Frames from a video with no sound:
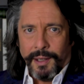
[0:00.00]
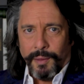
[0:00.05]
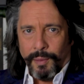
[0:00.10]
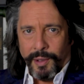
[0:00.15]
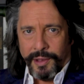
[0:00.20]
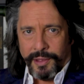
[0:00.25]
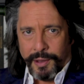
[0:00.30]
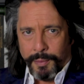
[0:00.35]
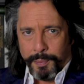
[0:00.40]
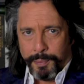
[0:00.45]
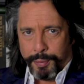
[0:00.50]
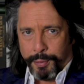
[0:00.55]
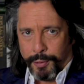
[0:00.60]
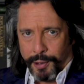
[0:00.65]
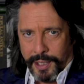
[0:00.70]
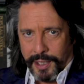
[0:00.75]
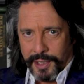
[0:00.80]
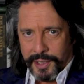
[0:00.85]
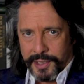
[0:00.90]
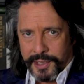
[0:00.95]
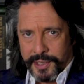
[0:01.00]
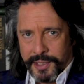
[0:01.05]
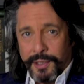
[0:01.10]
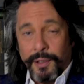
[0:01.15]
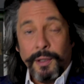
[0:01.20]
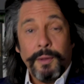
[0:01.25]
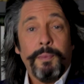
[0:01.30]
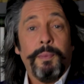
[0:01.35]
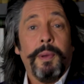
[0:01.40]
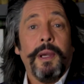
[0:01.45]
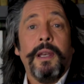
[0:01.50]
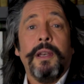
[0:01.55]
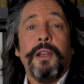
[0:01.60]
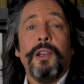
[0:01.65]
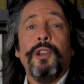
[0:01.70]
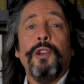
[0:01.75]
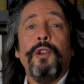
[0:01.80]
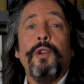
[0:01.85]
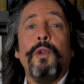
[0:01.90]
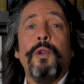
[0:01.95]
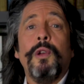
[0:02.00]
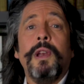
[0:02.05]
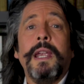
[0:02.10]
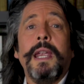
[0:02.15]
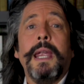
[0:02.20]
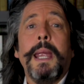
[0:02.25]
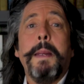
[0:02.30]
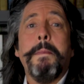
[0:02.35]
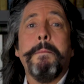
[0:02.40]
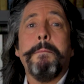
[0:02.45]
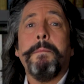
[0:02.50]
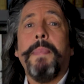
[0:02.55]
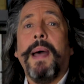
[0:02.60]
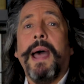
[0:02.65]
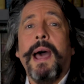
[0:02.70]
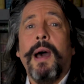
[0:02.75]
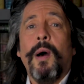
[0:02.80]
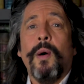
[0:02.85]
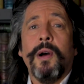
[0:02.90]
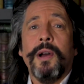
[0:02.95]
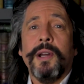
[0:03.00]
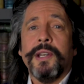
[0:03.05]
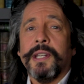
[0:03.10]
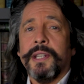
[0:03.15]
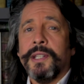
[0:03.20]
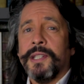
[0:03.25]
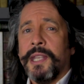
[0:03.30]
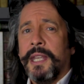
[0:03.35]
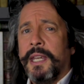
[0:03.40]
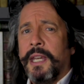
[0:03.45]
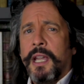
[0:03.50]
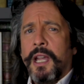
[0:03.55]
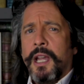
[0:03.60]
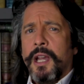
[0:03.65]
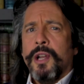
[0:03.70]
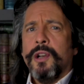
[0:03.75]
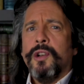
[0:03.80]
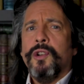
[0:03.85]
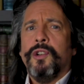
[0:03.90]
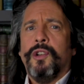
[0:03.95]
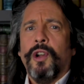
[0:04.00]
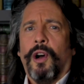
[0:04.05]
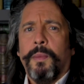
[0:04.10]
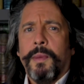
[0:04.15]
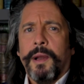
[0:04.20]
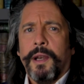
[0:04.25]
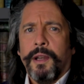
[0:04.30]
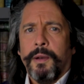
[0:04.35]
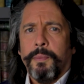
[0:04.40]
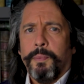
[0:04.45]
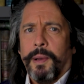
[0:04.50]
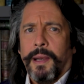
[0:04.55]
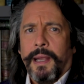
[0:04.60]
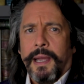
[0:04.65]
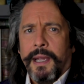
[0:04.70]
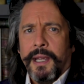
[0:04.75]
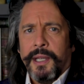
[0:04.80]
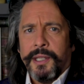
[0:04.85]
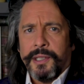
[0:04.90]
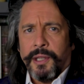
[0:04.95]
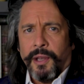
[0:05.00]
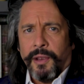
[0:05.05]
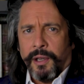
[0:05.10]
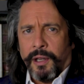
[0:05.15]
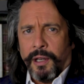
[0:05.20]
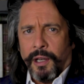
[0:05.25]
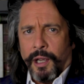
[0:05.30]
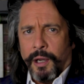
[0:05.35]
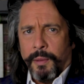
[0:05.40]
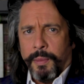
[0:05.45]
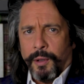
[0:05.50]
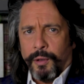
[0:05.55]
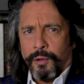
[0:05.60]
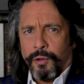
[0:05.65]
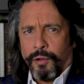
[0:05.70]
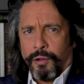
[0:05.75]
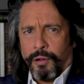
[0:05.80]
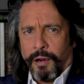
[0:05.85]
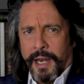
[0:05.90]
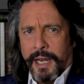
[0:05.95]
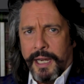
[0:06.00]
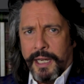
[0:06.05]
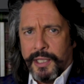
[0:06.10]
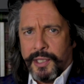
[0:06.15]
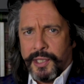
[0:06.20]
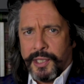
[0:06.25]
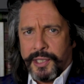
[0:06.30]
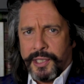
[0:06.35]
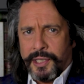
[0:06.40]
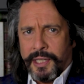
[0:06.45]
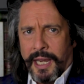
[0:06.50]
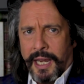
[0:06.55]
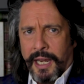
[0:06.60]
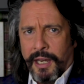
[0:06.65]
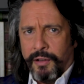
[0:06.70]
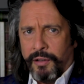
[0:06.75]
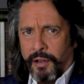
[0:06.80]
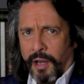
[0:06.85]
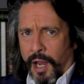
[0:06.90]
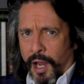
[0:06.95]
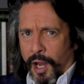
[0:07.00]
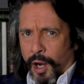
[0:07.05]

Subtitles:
with the Brits who'd been newly empowered as the dominant players on the global trade stage,